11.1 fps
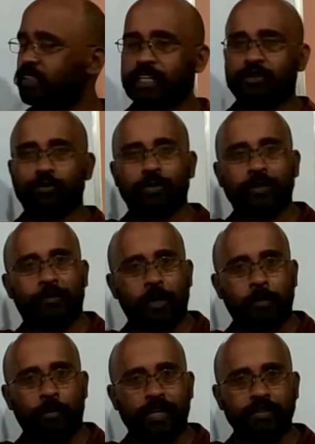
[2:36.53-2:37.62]
at two
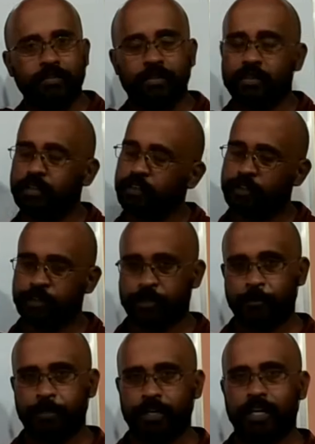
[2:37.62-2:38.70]
different points?
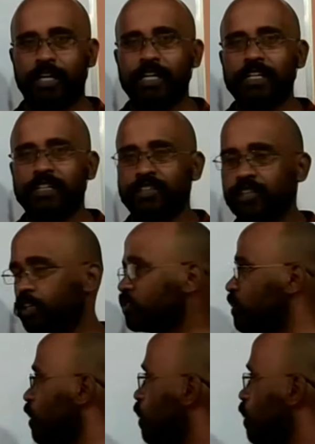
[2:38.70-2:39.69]
Definitely yes.